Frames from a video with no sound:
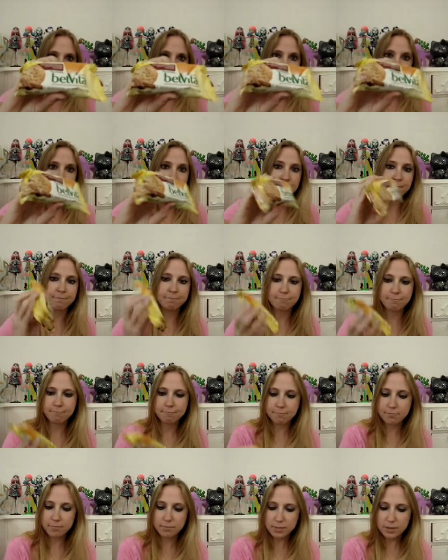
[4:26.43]
Um,
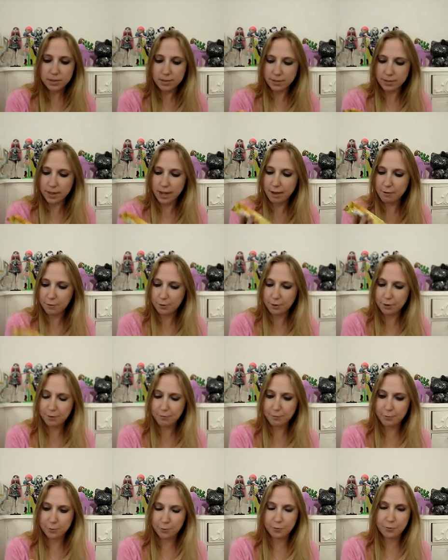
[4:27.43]
I've heard
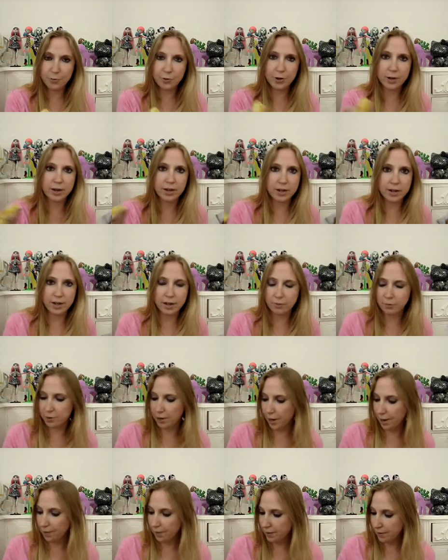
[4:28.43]
of them before, never
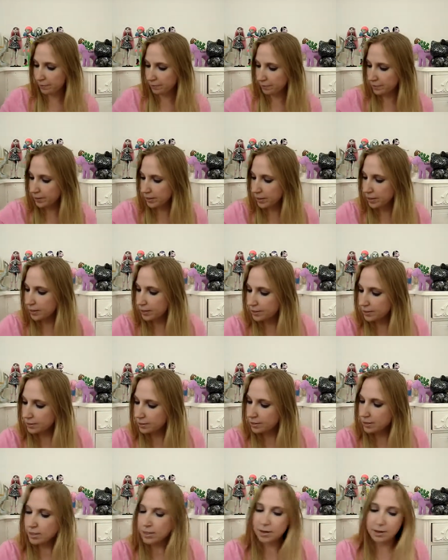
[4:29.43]
had them.
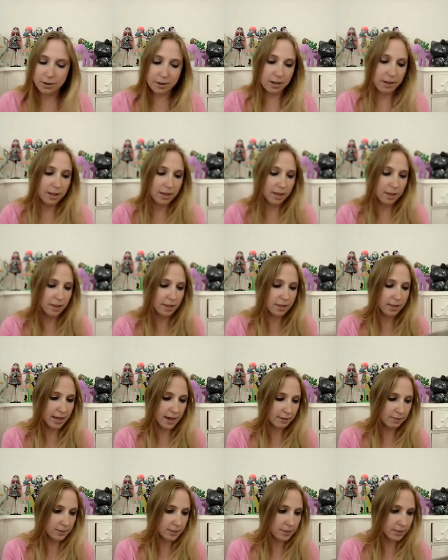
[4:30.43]
So
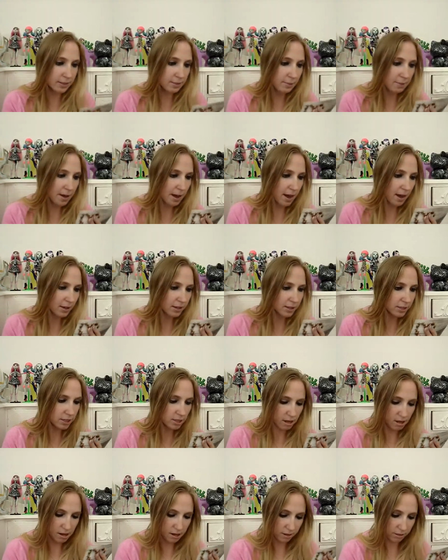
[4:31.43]
that was in the
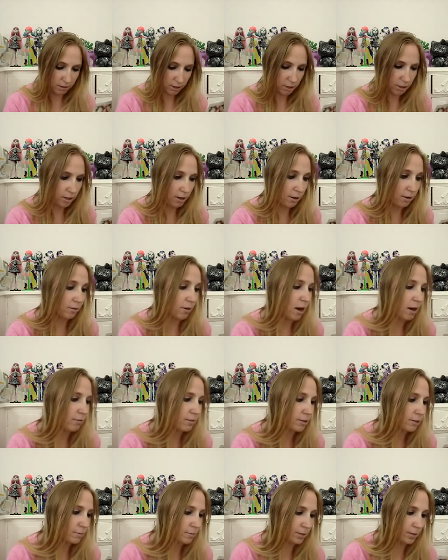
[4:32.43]
box. Also,
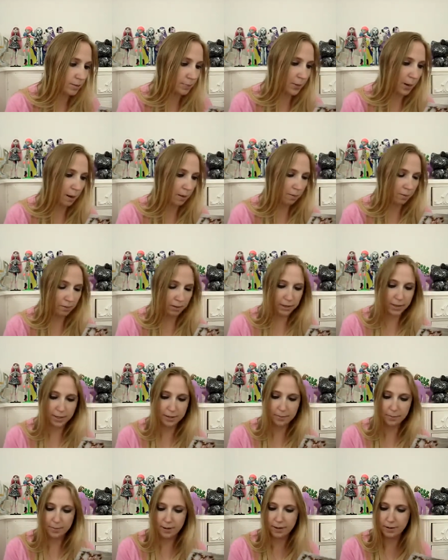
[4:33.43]
oh, this was probably
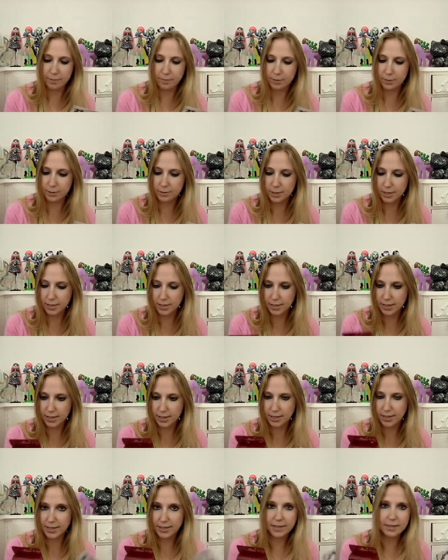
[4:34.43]
like my most
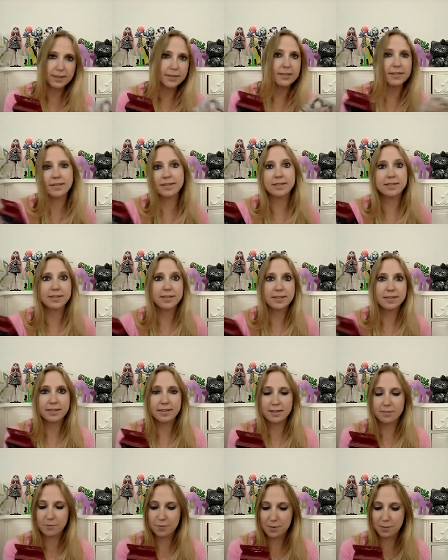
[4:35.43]
excitedness
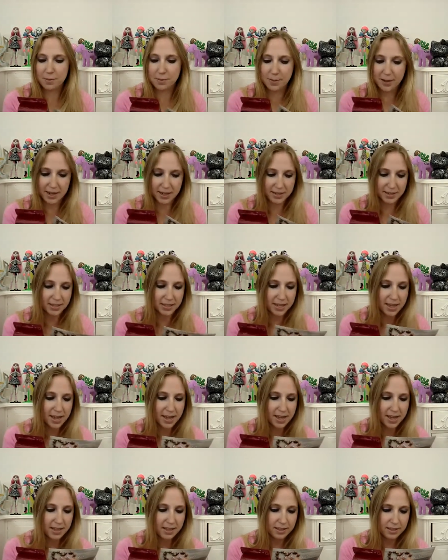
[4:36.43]
from the box.
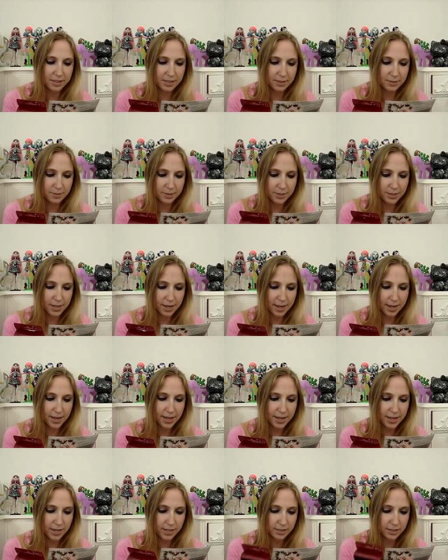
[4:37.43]
This was
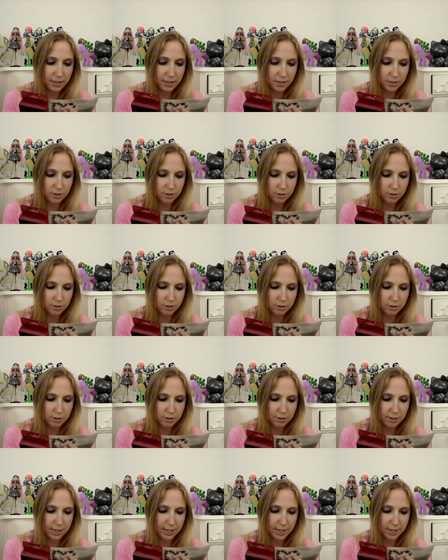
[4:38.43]
a Kiss
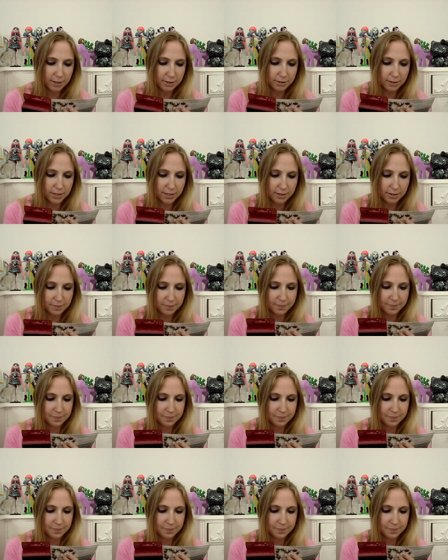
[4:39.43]
Great Great